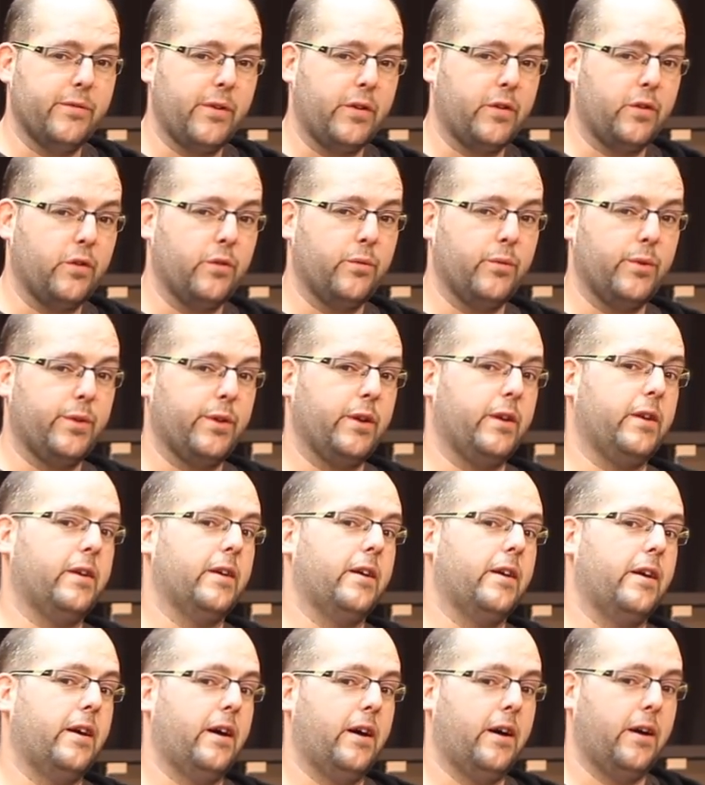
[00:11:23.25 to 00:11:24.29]
if I shoot them with like
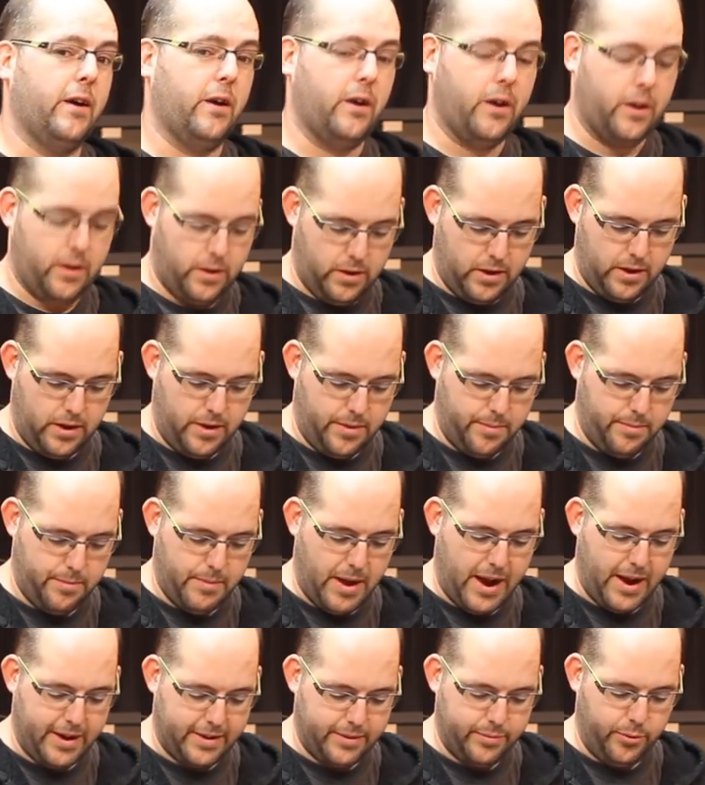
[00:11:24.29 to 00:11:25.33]
a
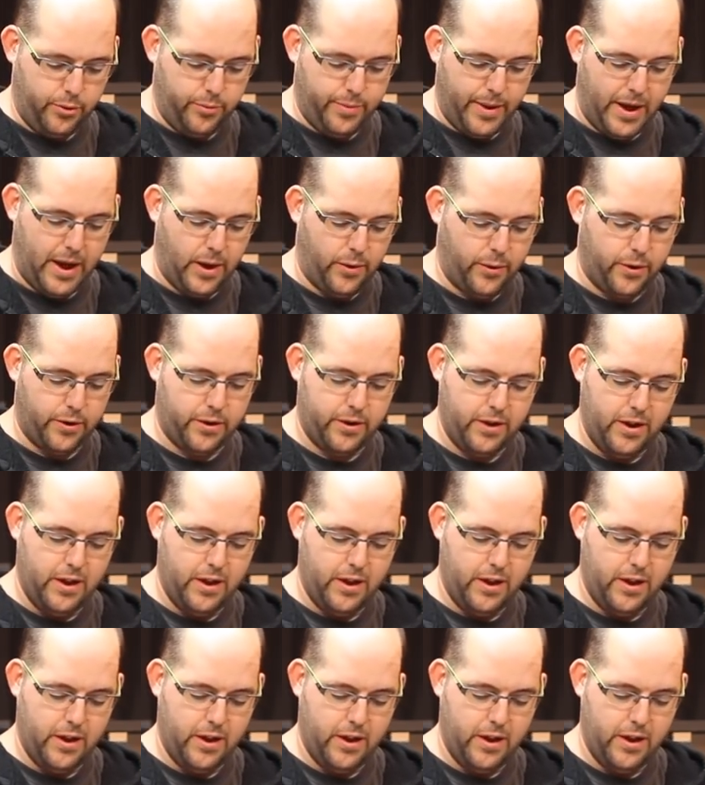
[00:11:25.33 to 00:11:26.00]
maximal power